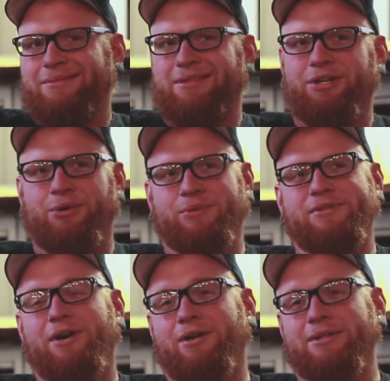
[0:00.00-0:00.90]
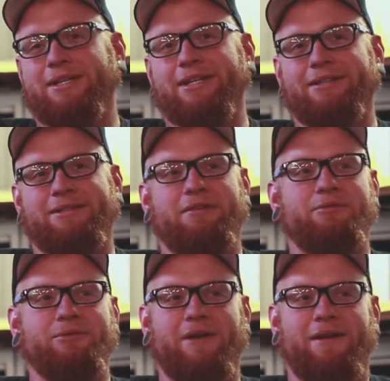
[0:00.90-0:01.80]
You know, it's a hard thing.
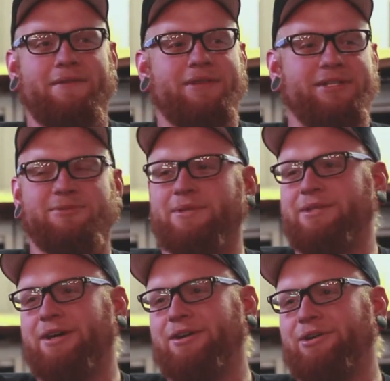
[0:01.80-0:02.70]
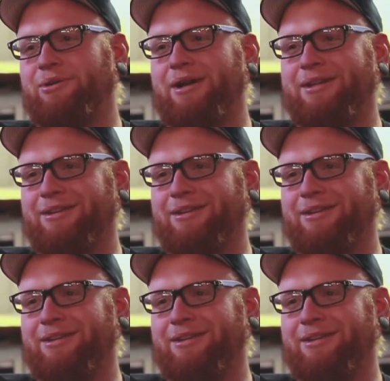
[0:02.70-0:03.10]
Everything's been done already,